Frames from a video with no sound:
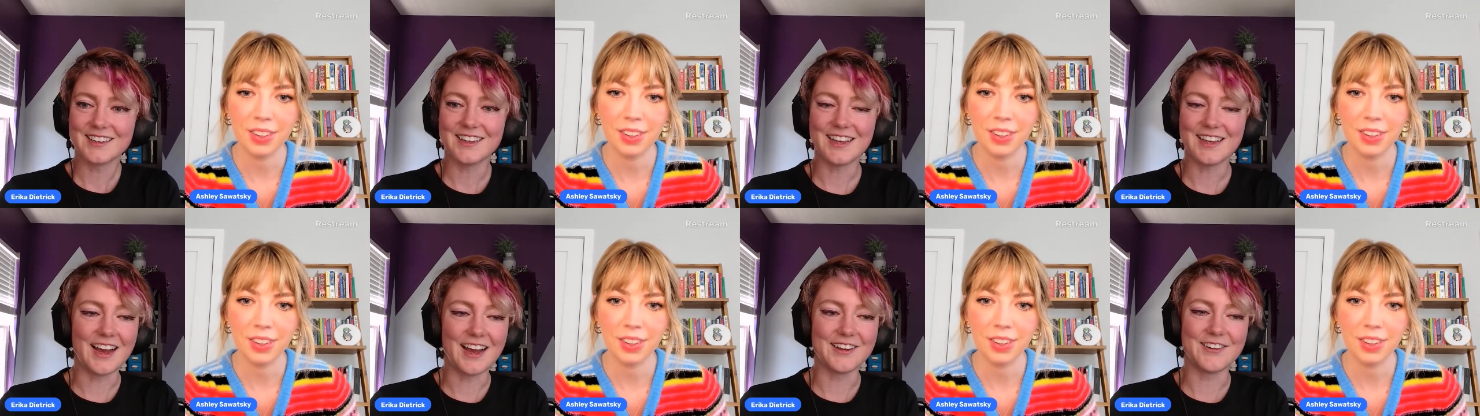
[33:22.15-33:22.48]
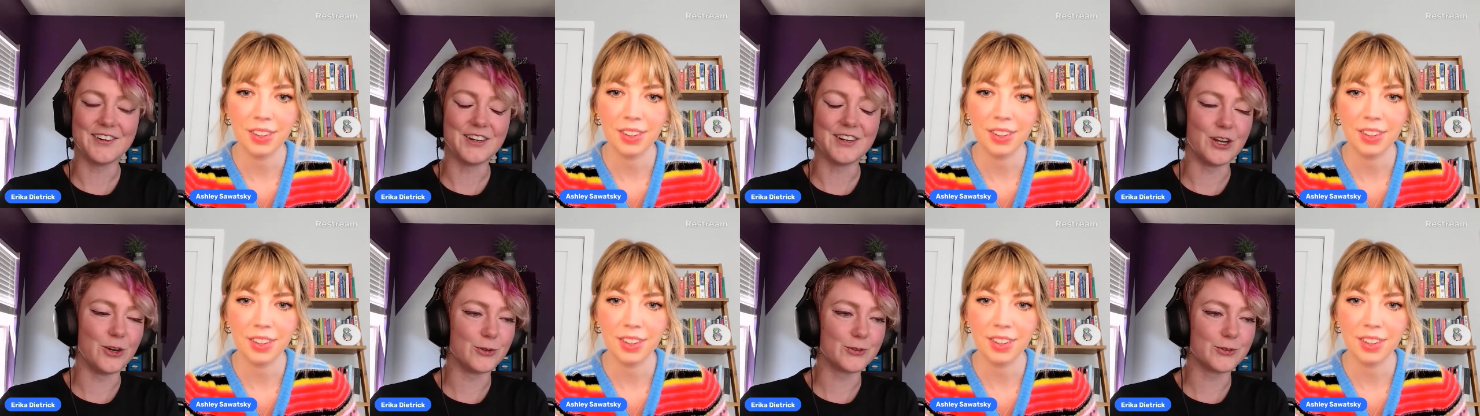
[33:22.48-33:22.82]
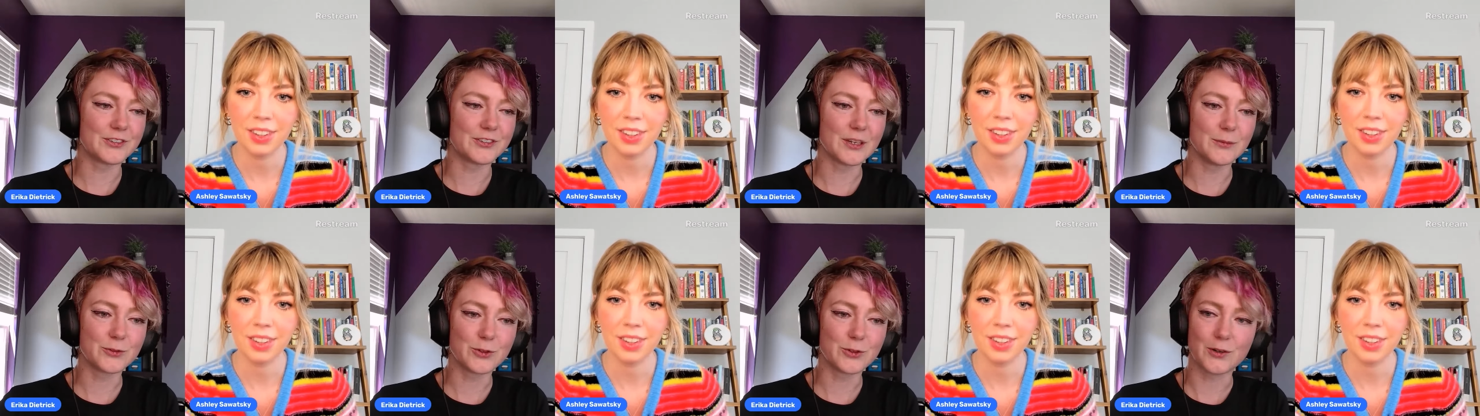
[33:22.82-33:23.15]
Speaker 1: I don't know,
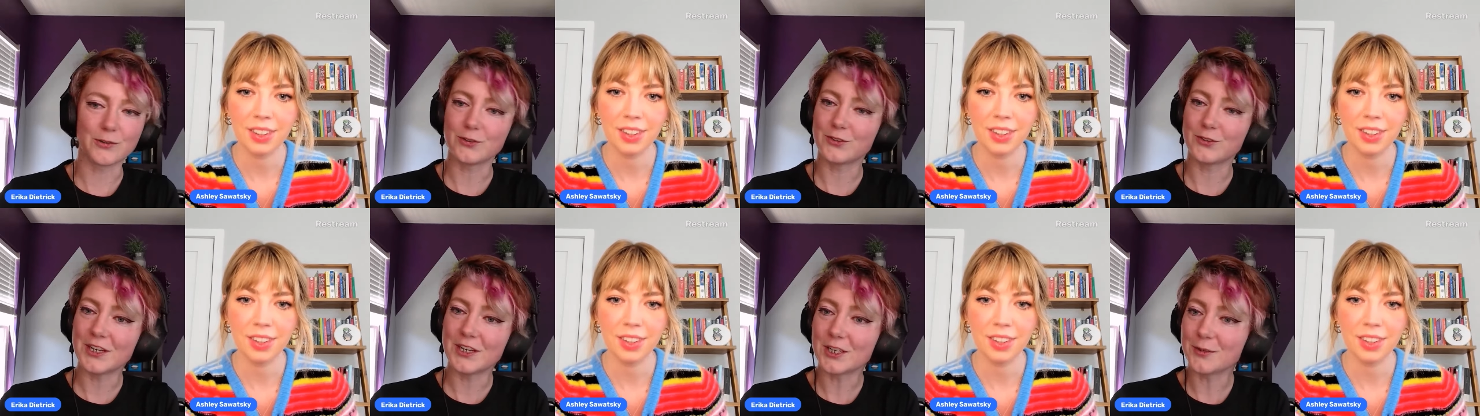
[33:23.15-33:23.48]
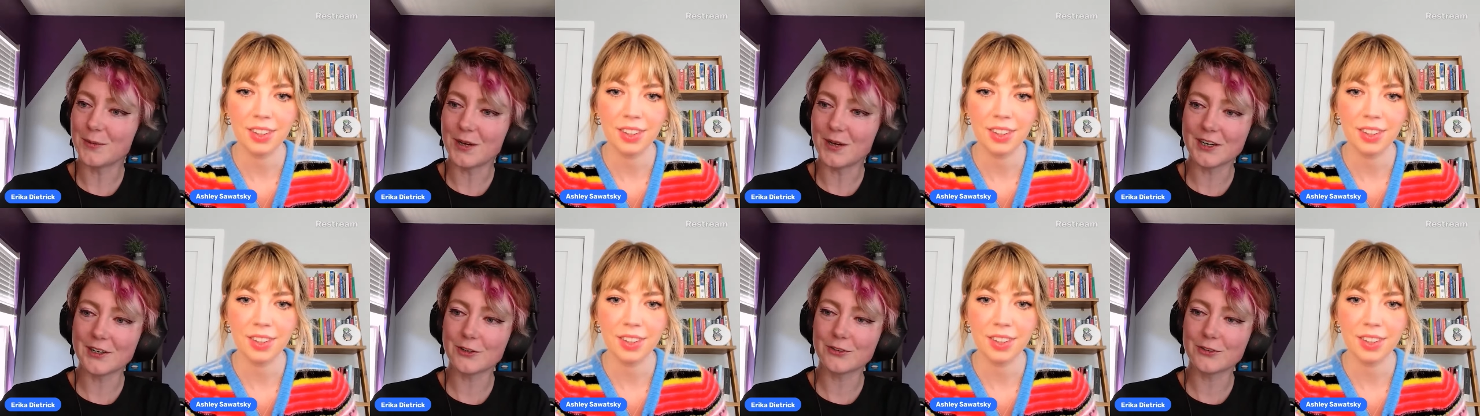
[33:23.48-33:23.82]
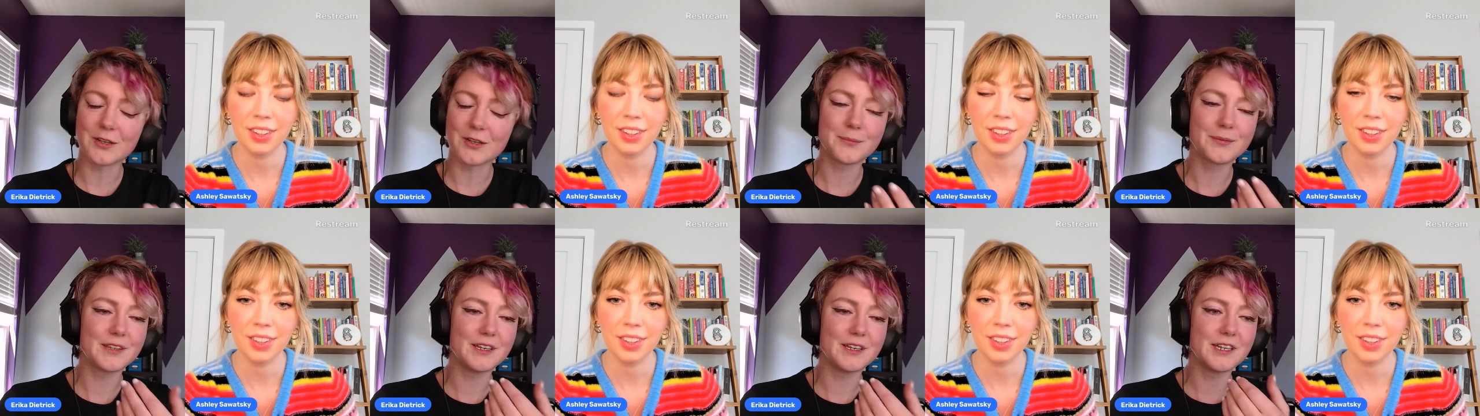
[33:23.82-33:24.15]
some sort of stigma or
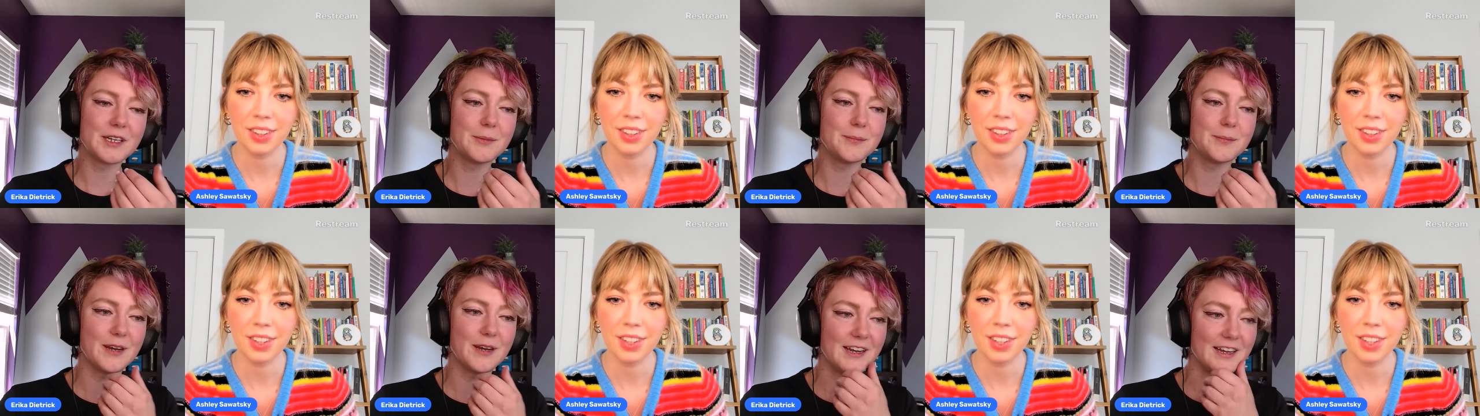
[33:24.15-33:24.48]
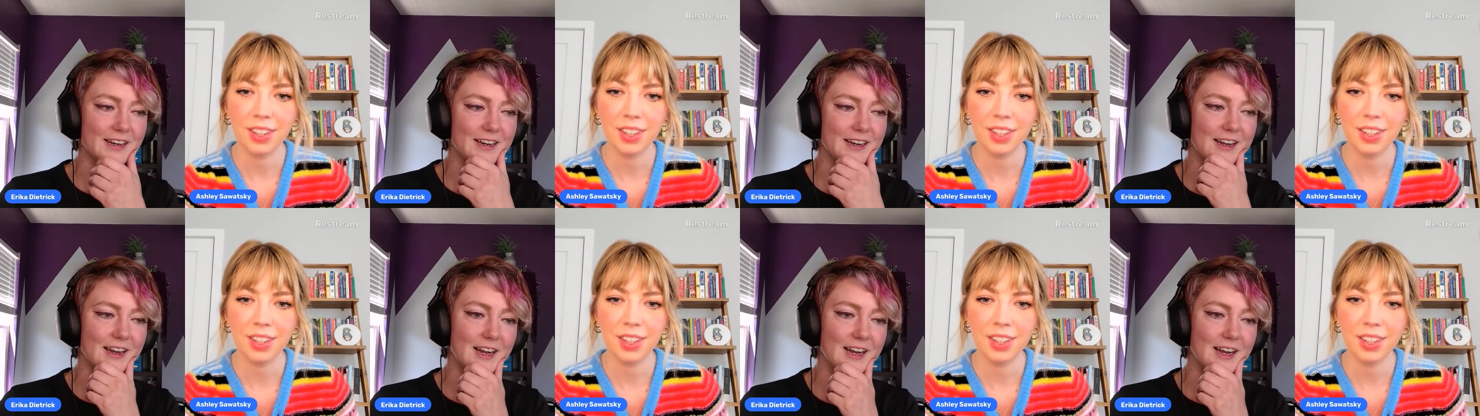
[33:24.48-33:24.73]
something, but...